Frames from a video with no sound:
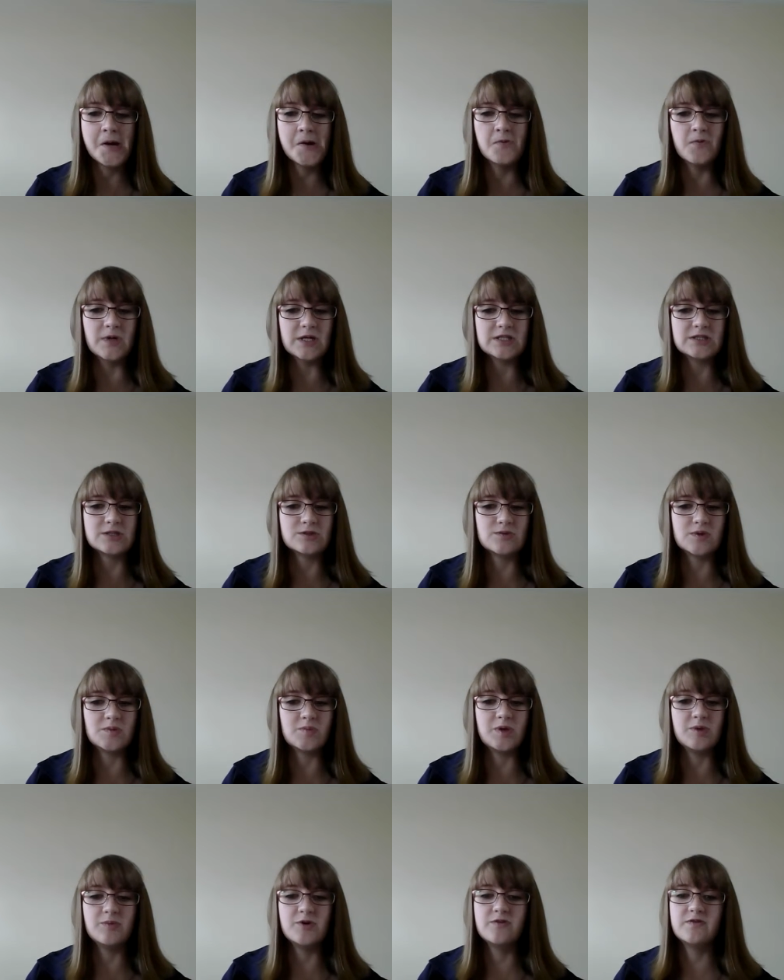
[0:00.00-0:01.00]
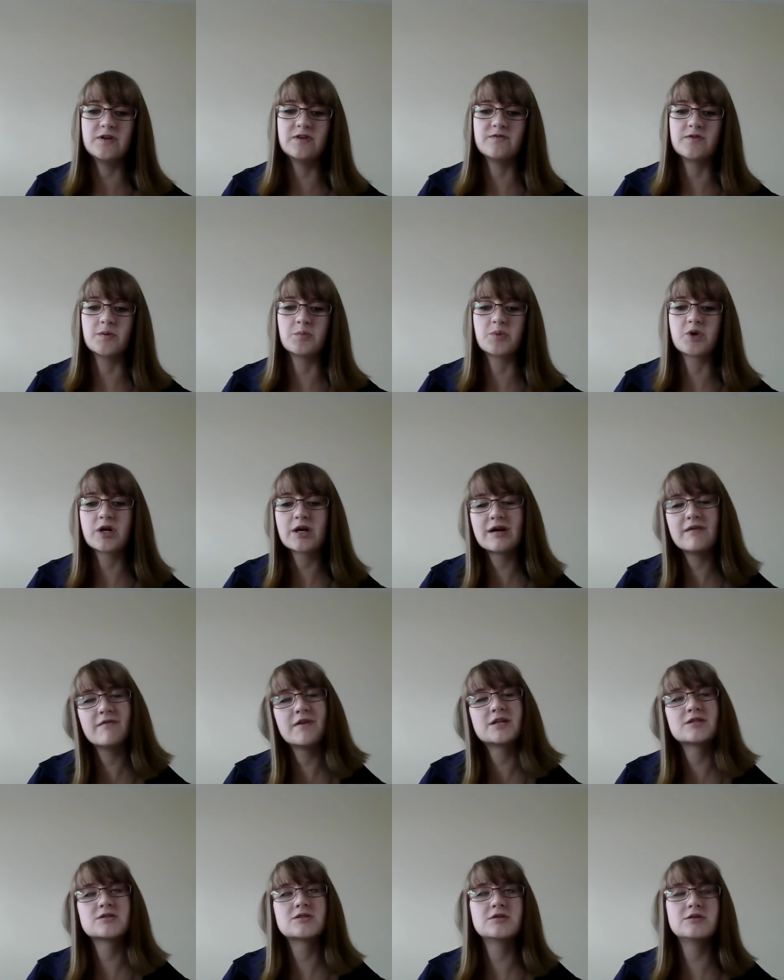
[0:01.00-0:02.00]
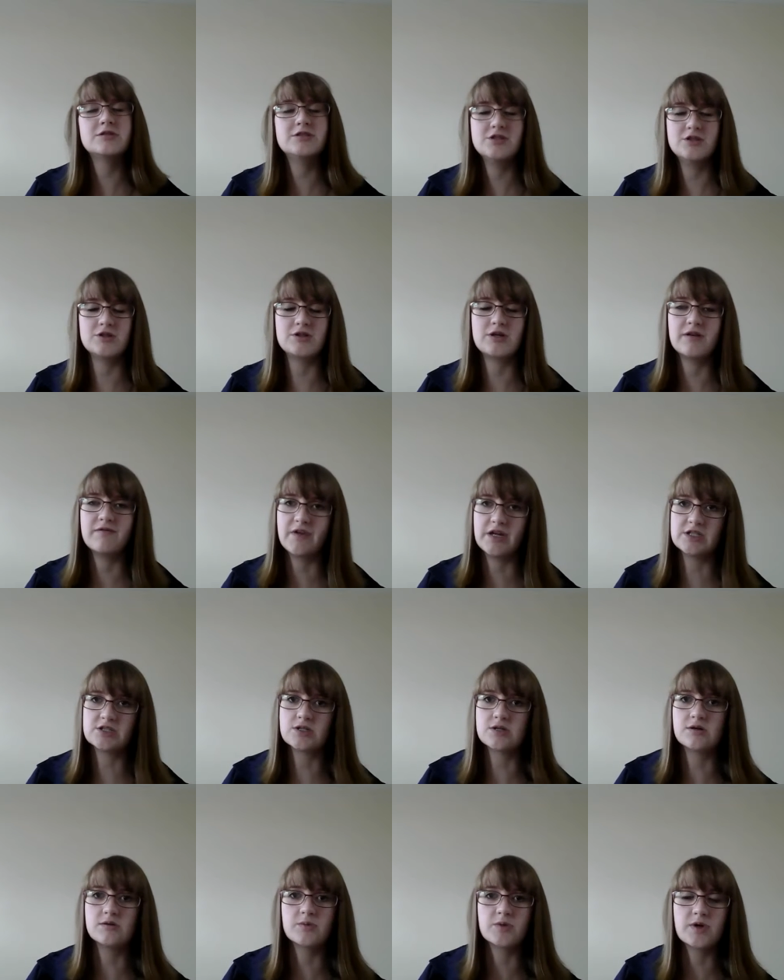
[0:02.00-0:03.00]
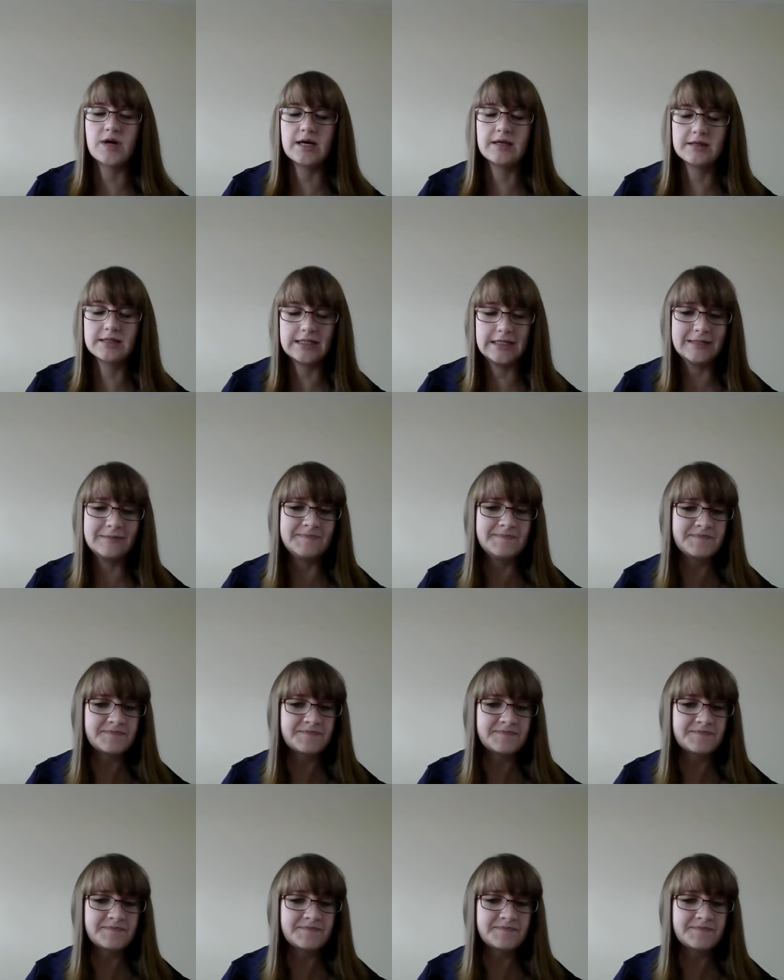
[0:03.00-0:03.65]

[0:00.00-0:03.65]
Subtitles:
which would be moving from pre-conventional to conventional morality.